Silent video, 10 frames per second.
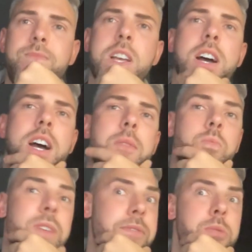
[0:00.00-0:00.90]

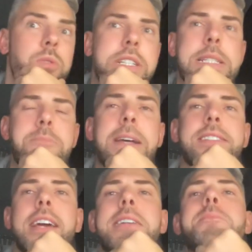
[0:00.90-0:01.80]
Definitely wasn't his best
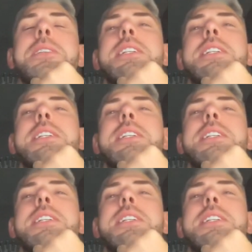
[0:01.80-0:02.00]
game.